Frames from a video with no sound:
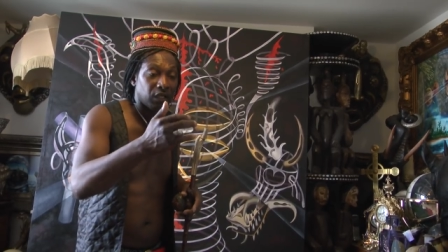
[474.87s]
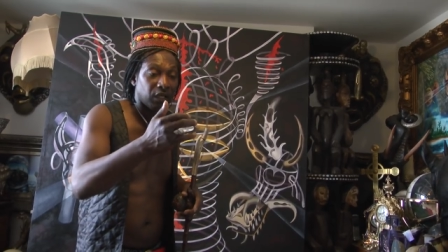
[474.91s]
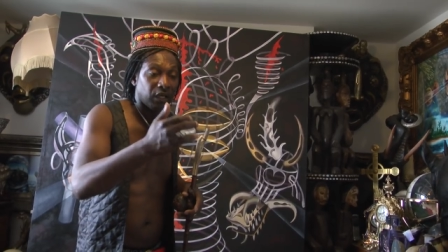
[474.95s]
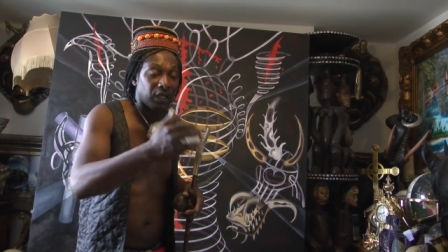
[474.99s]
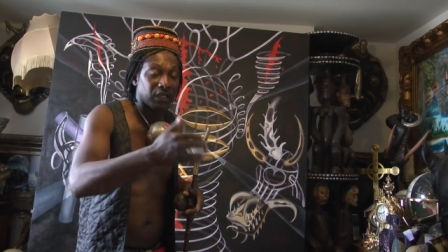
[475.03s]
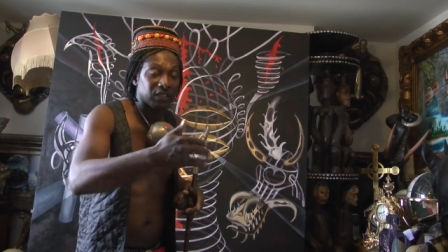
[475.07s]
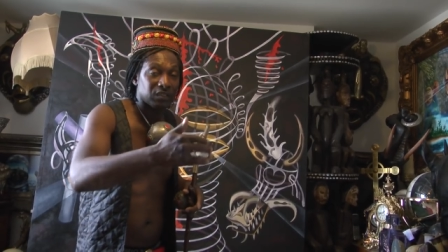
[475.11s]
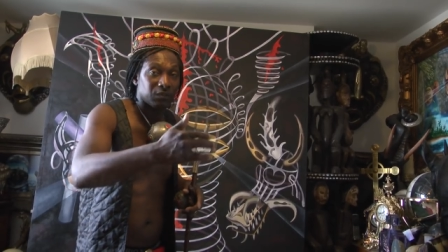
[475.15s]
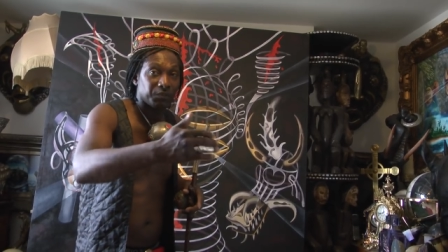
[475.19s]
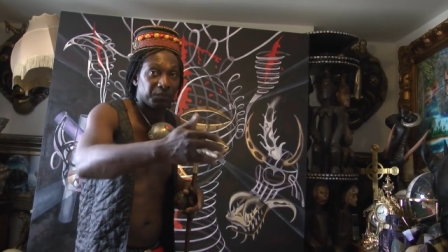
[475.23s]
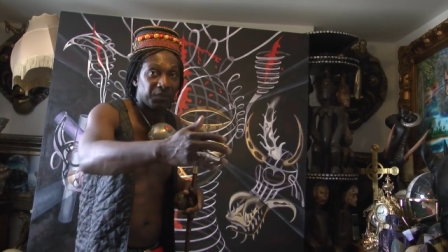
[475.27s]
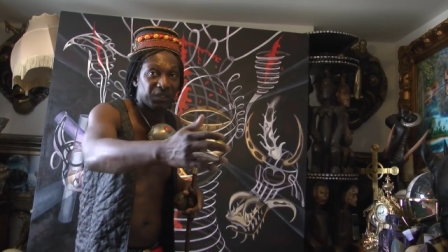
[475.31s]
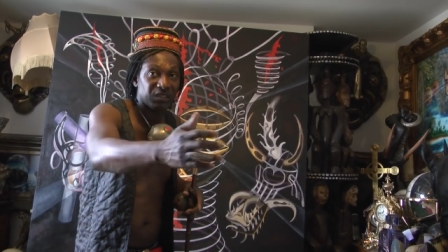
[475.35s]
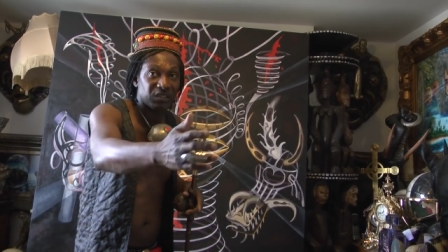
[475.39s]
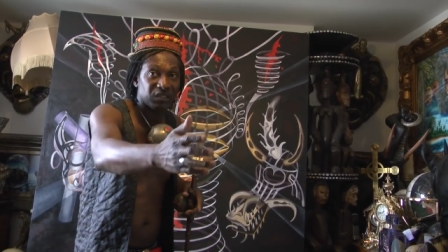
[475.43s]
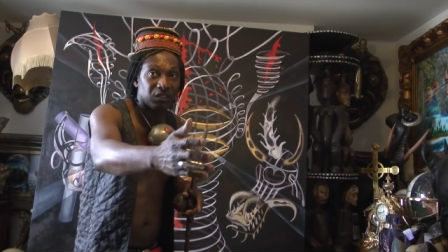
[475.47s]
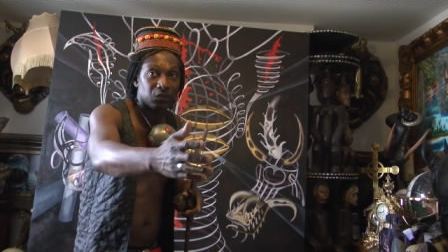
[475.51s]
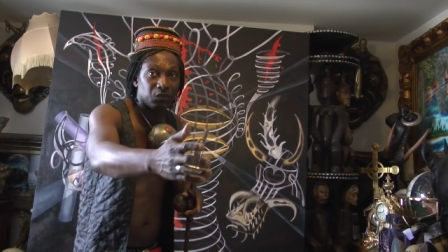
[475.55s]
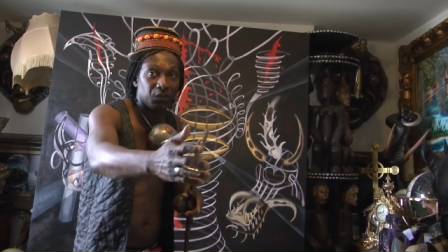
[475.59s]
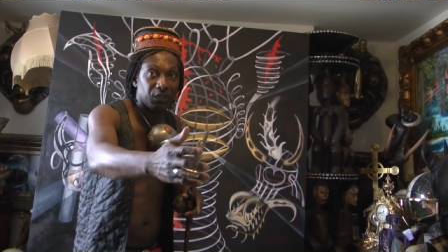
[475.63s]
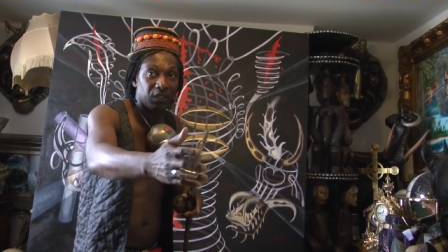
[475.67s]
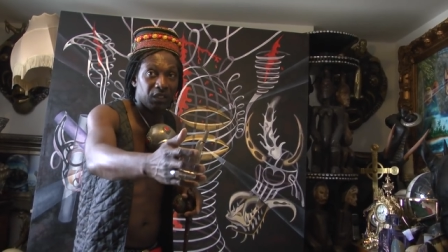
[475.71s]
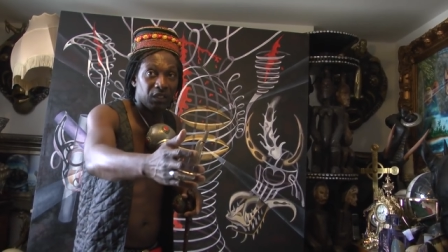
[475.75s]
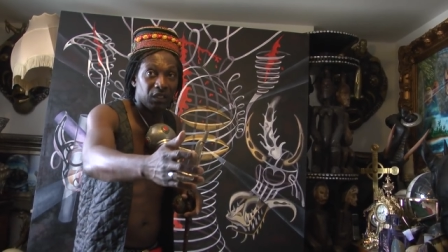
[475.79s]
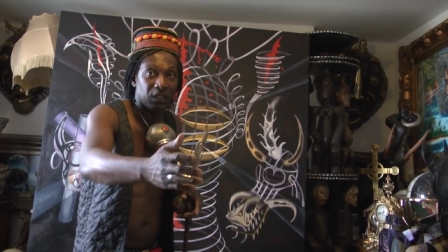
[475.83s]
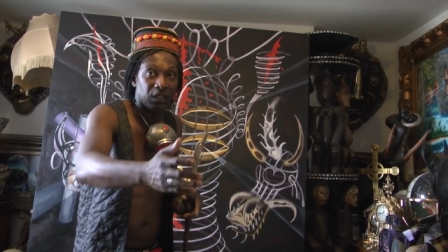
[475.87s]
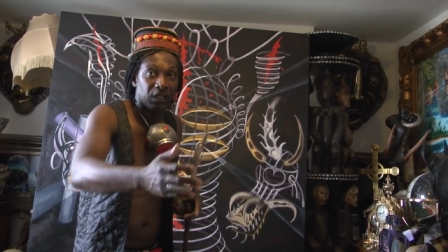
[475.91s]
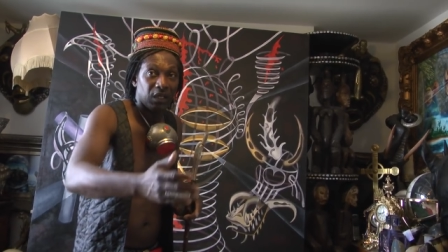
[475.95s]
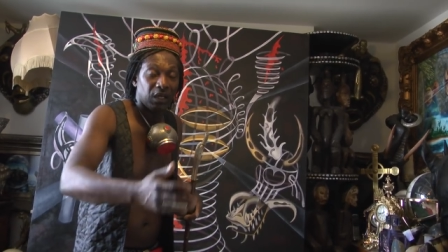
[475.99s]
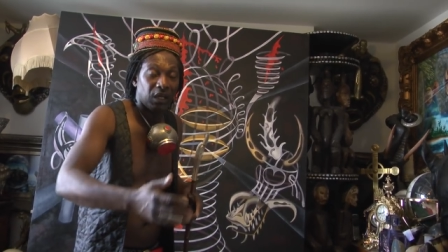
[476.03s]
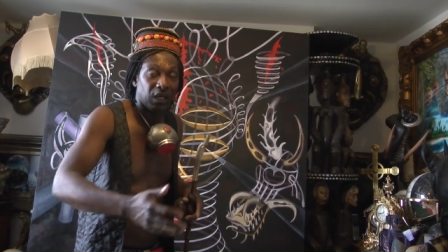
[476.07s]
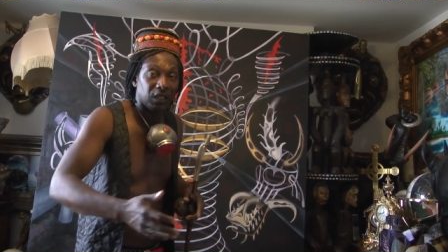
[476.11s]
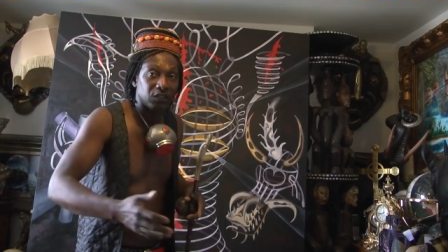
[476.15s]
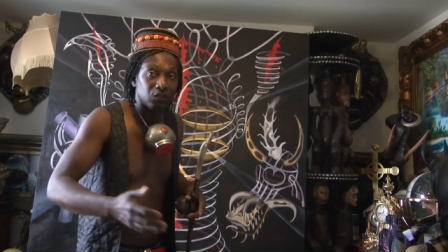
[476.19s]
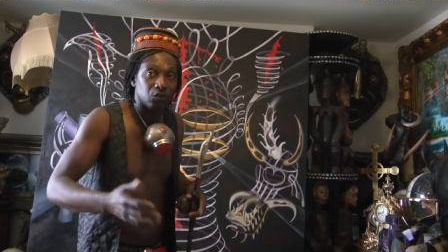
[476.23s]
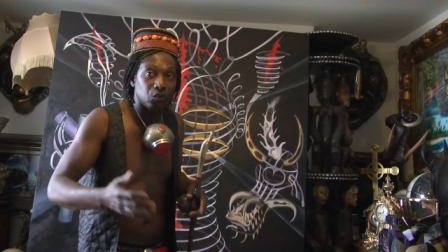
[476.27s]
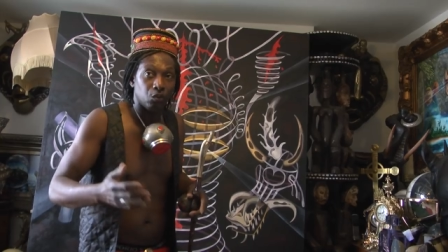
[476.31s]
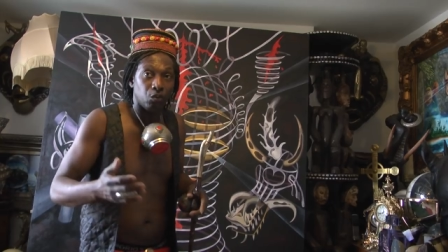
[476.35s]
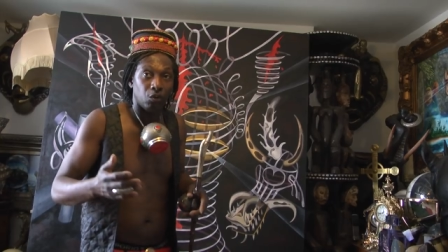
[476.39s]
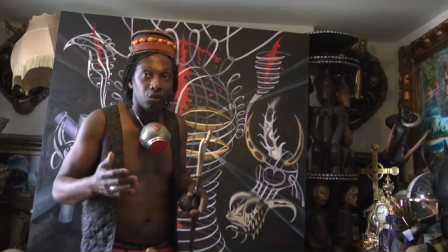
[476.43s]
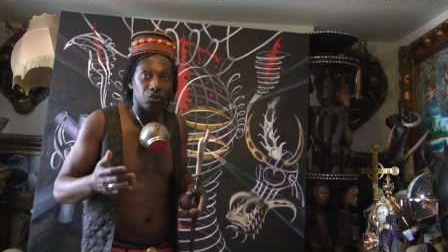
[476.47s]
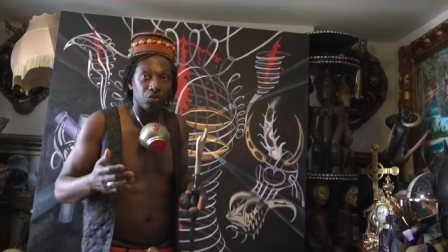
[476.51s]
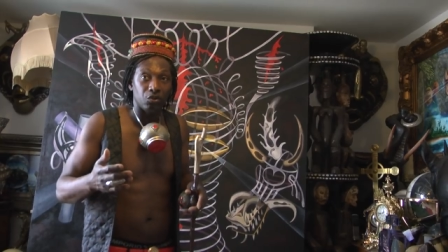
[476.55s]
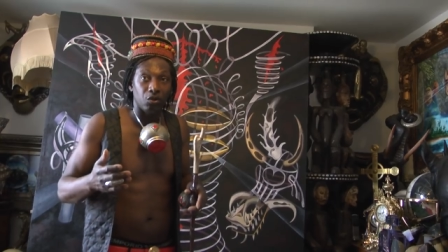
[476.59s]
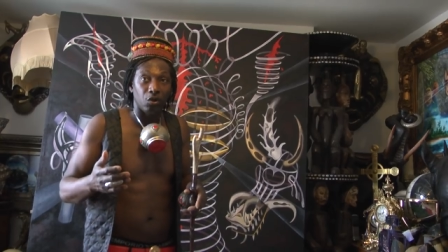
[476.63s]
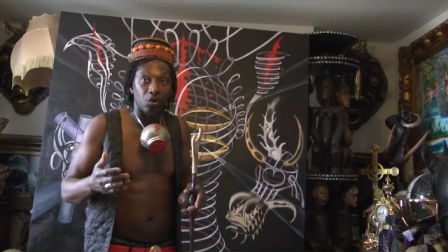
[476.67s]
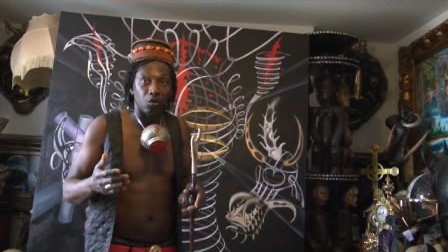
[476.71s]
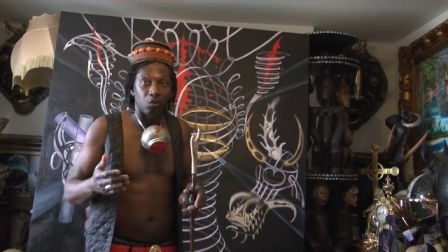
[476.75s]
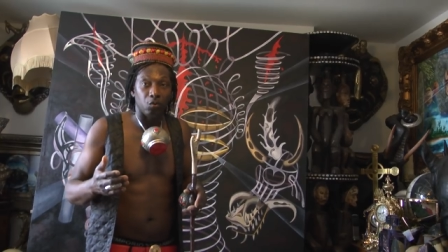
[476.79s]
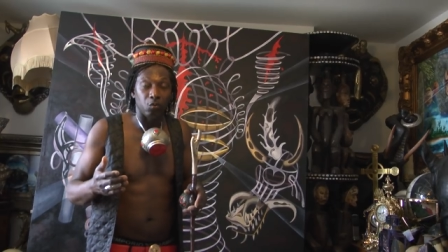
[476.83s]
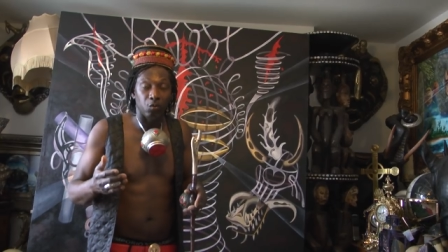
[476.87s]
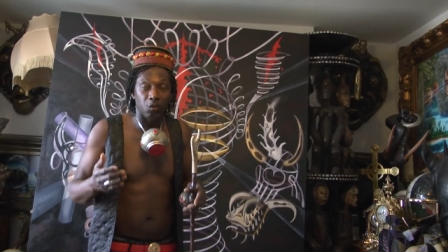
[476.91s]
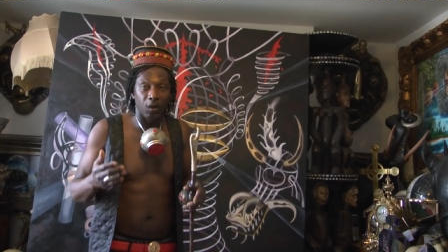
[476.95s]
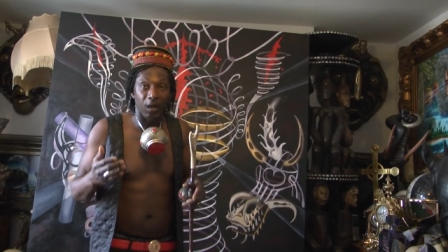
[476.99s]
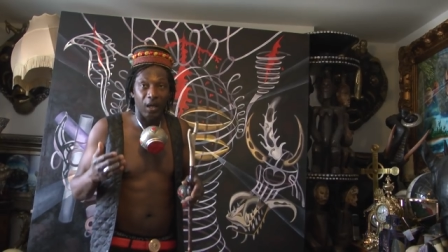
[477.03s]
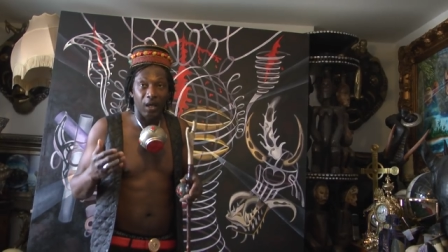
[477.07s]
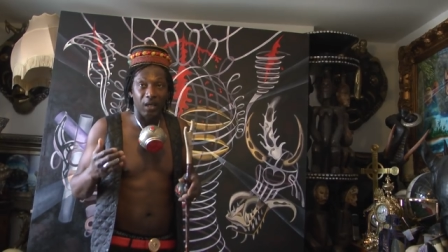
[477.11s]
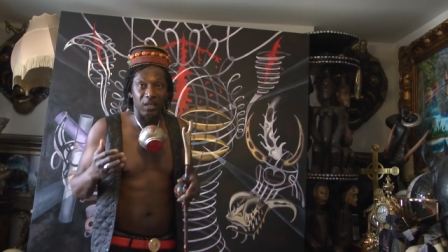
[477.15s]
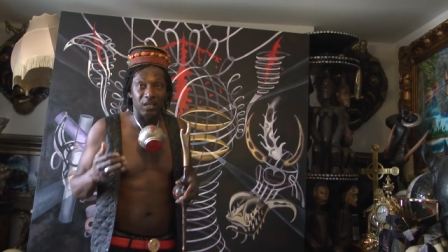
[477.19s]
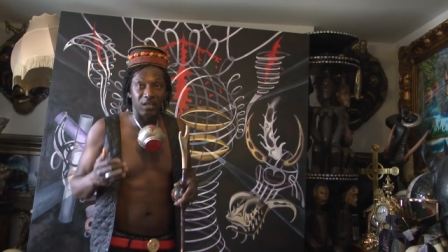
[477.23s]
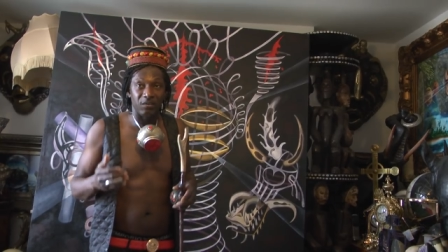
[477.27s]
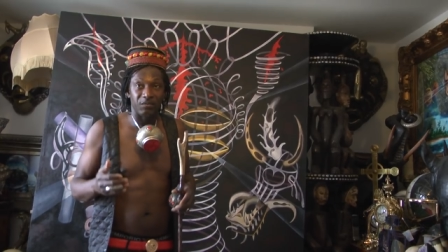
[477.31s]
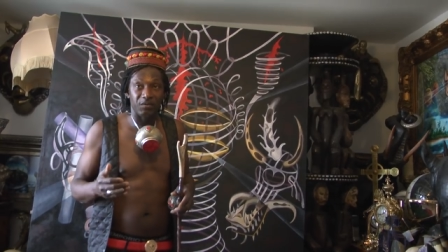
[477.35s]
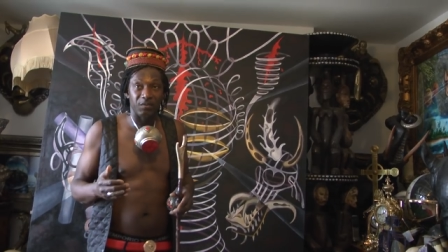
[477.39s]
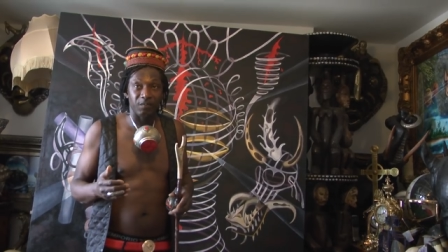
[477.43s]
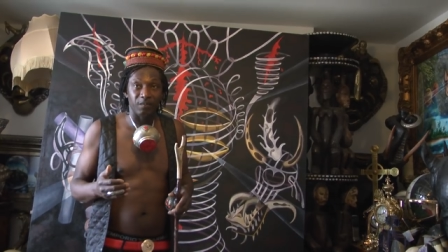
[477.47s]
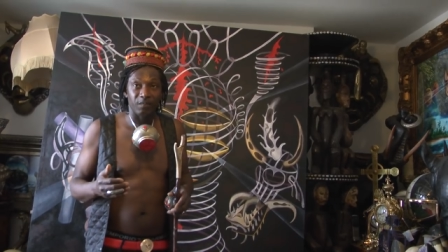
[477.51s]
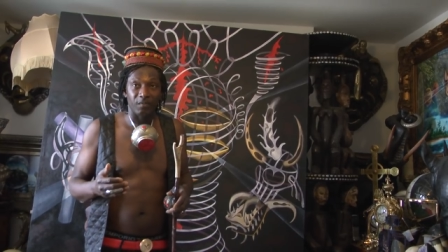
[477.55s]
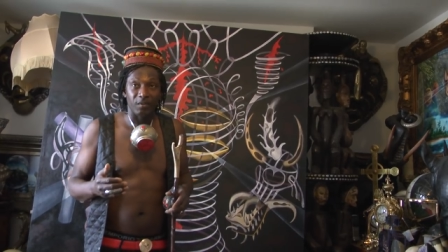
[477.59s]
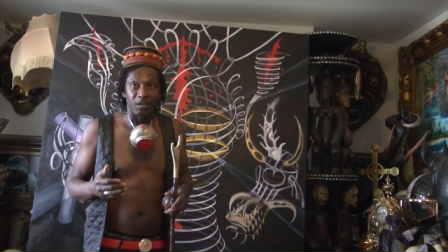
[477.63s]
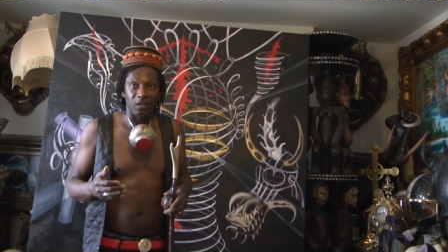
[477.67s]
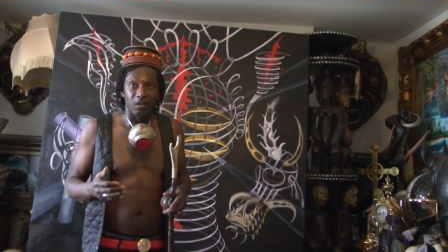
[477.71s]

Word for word: has passed away and the one who are living.